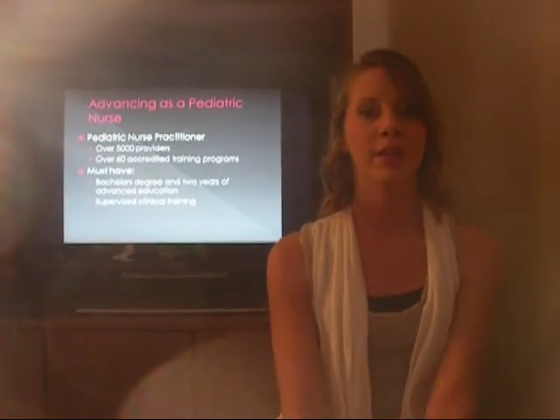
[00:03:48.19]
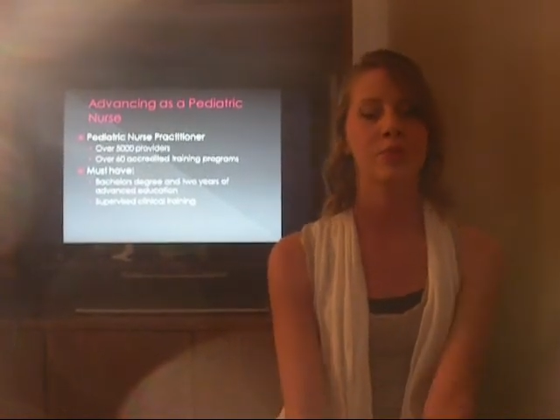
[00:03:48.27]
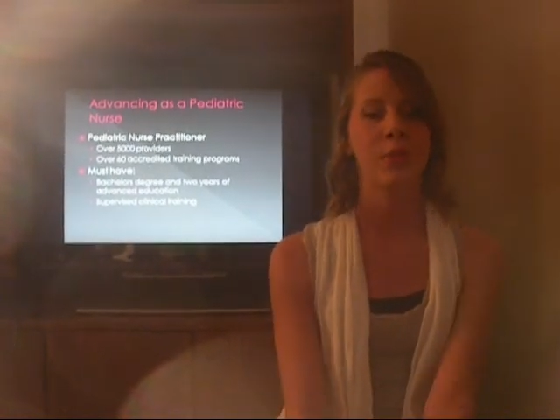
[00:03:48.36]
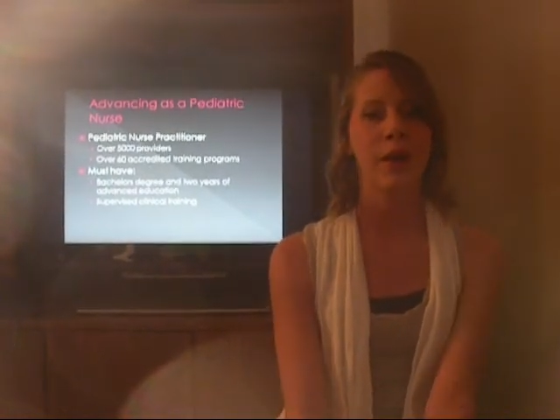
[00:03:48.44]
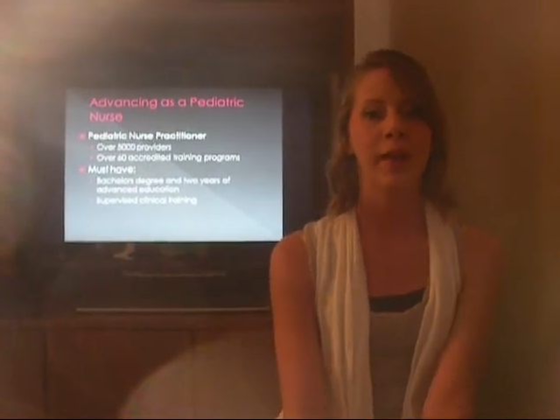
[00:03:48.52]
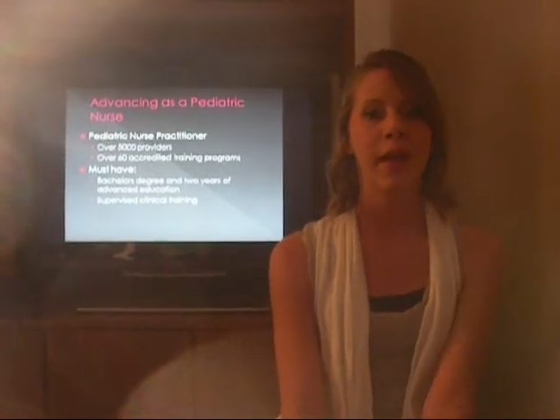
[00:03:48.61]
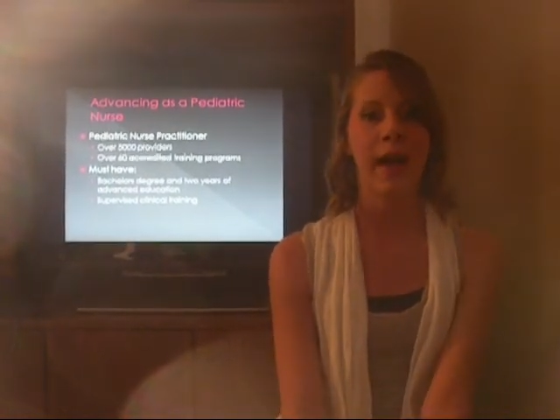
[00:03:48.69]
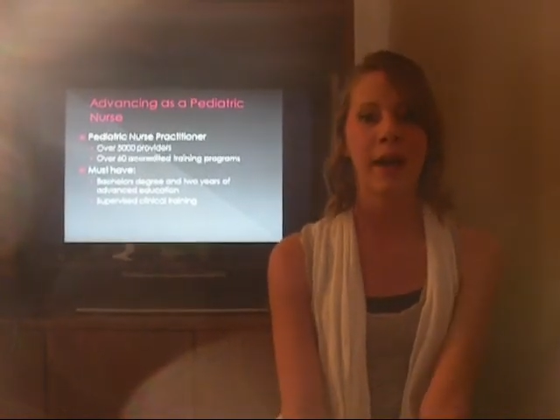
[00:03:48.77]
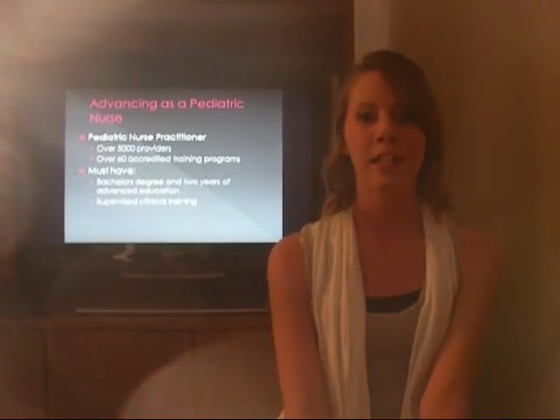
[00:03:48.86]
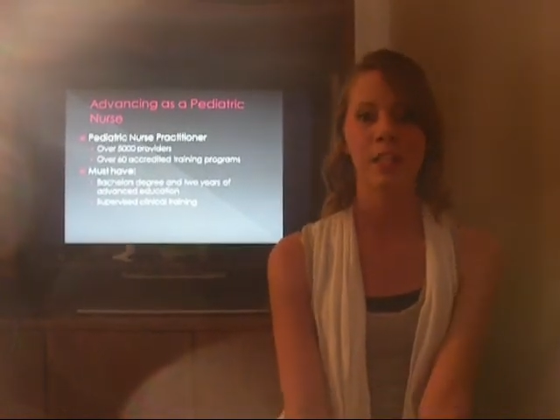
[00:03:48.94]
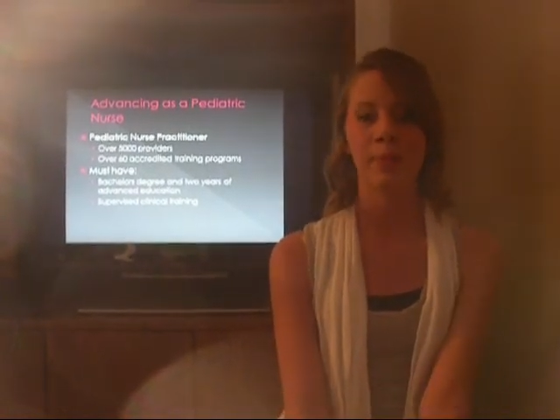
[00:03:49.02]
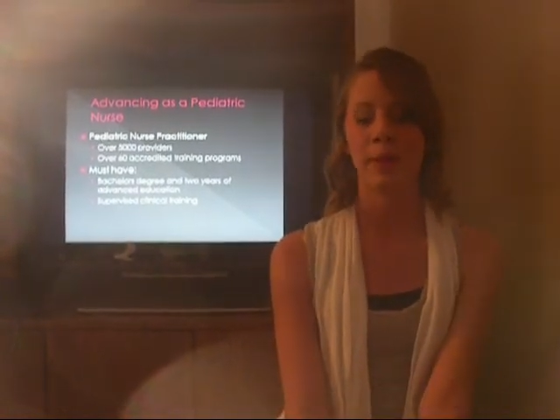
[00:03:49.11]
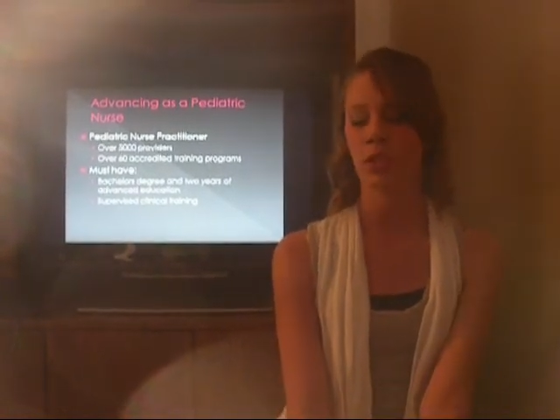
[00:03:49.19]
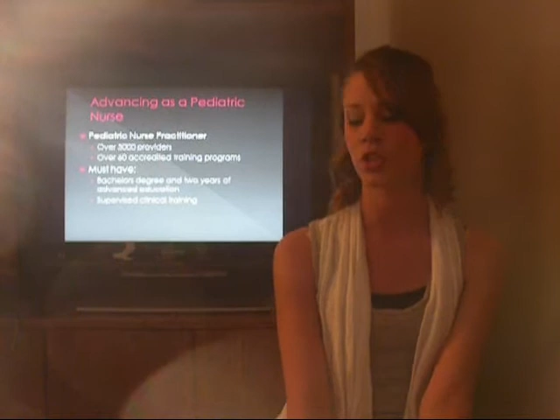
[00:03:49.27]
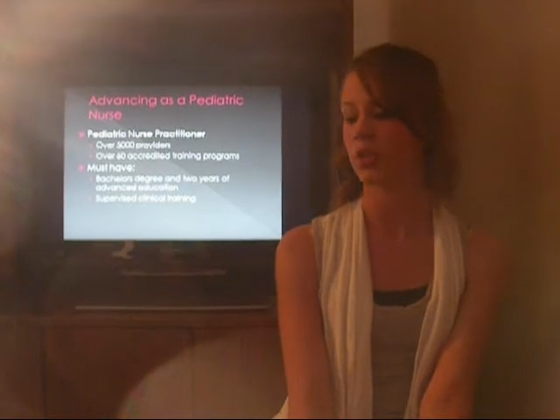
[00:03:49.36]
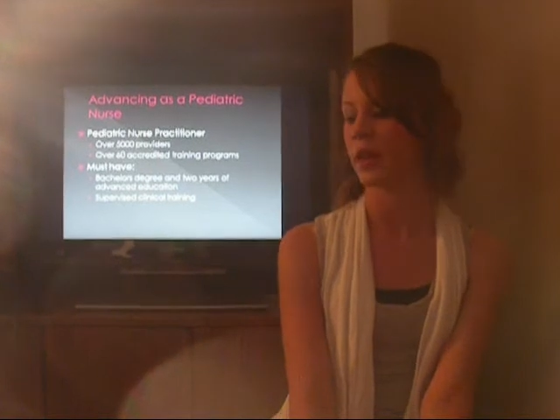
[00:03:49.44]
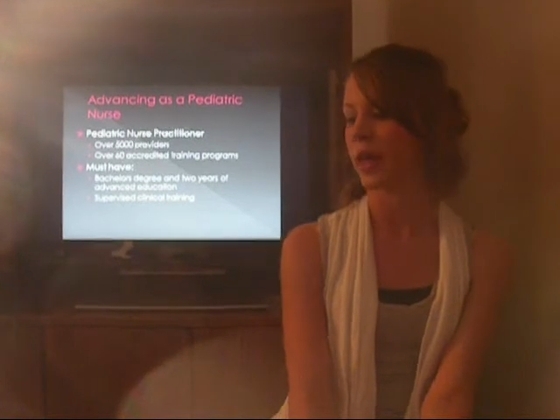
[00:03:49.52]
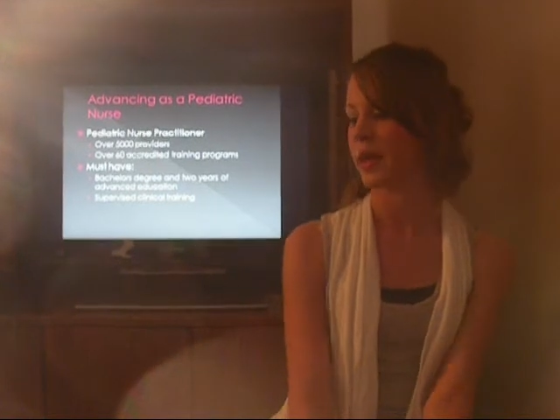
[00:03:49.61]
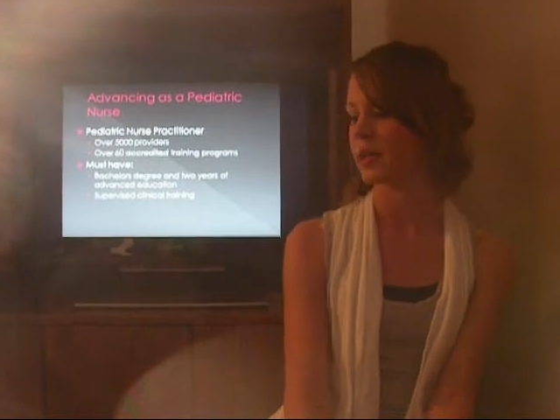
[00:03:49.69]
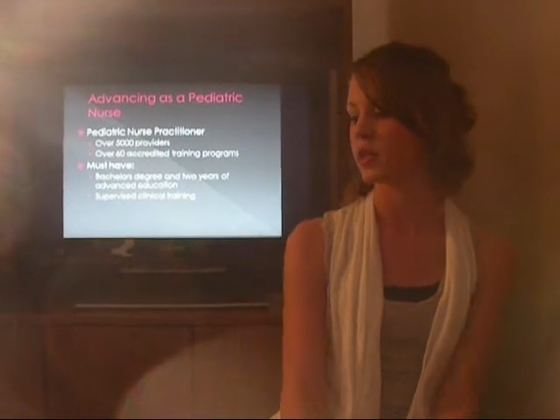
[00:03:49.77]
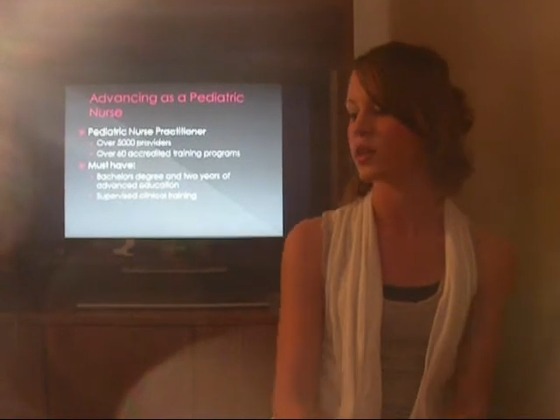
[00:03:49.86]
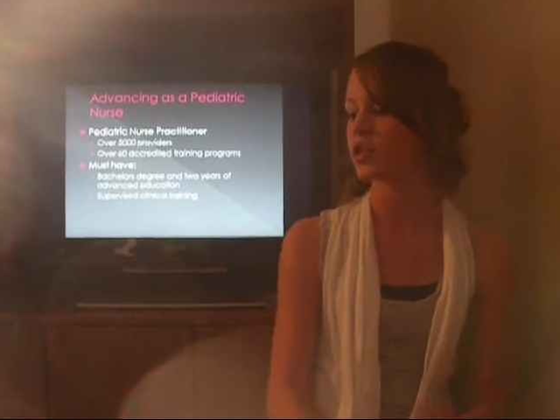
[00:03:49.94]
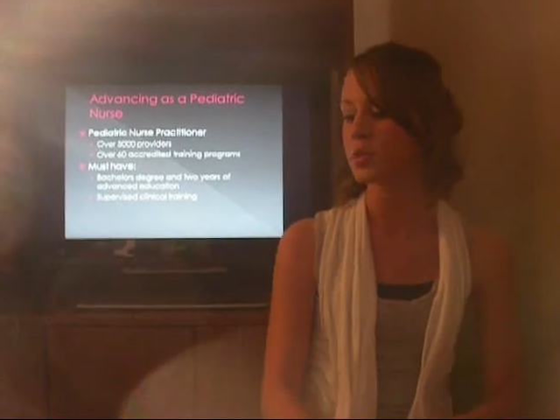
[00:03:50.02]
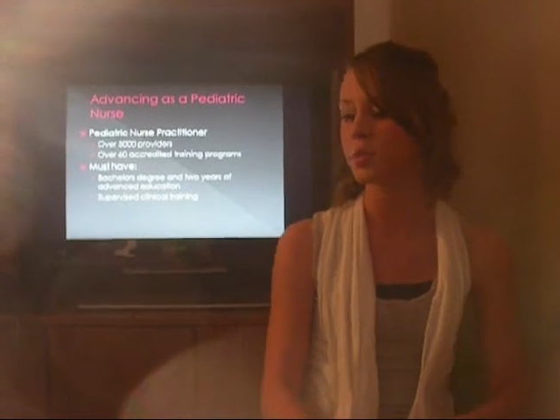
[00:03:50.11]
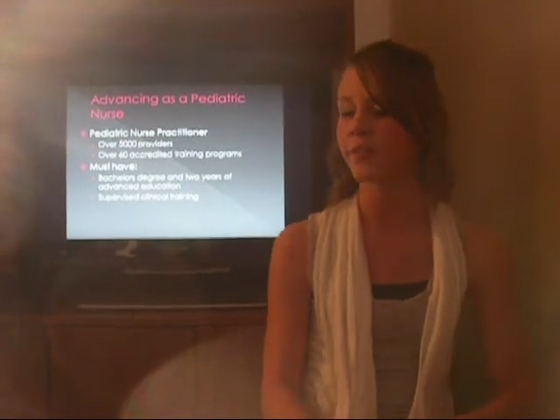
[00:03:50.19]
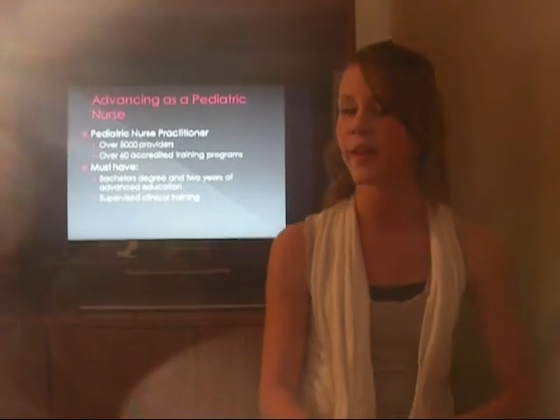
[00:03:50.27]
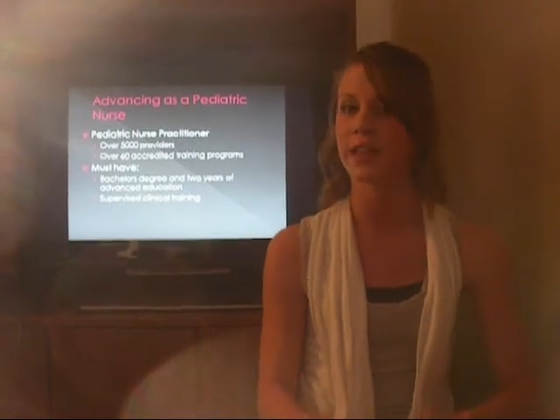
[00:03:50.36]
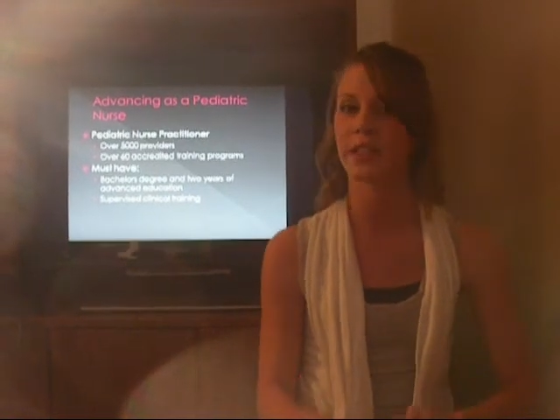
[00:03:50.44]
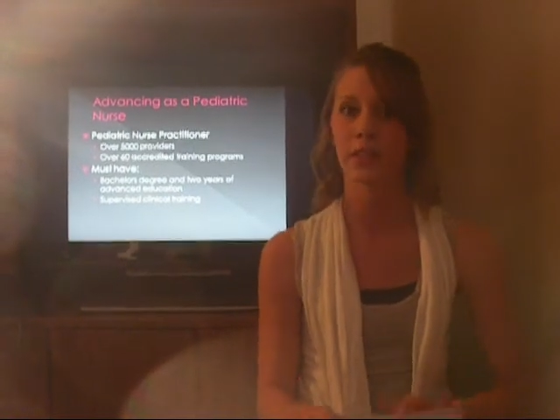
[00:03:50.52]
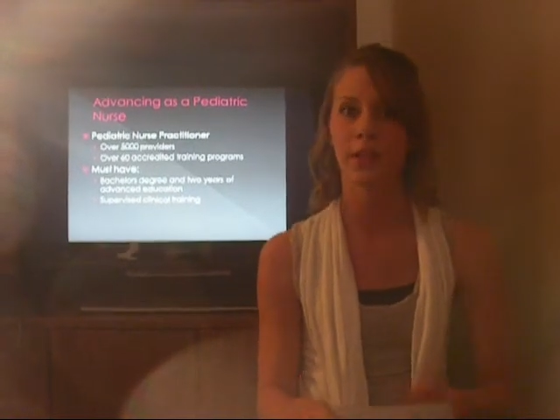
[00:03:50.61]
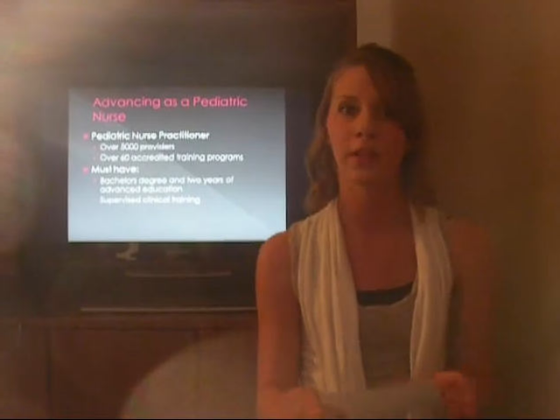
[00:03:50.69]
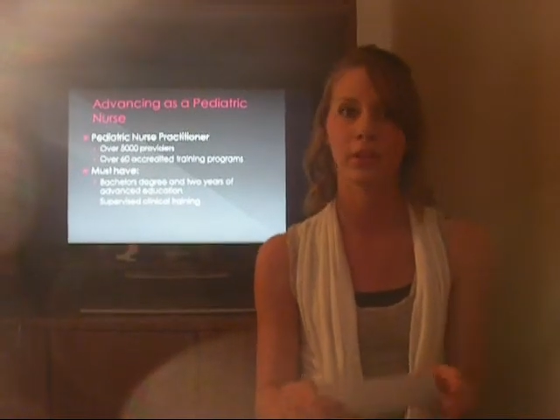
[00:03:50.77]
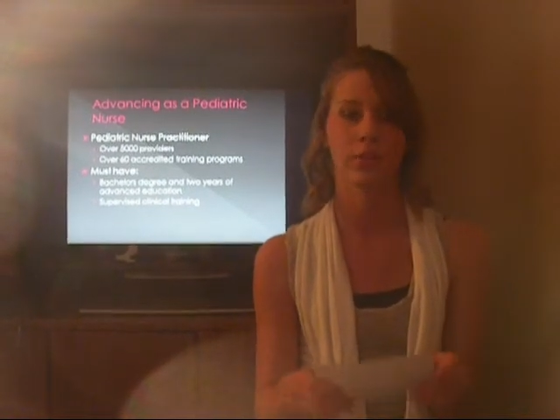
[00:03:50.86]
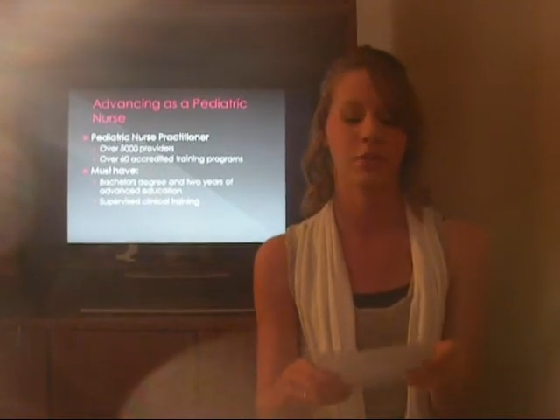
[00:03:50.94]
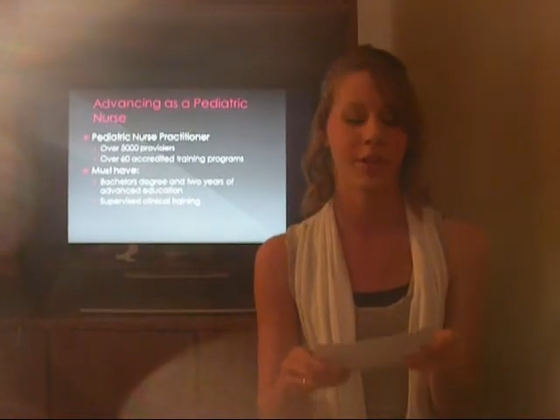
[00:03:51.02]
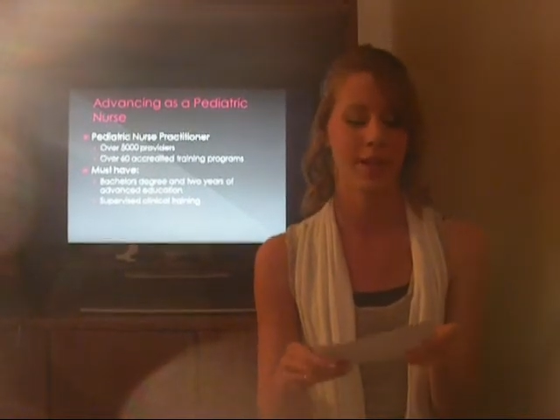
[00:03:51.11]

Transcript: as well as specialized or supervised clinical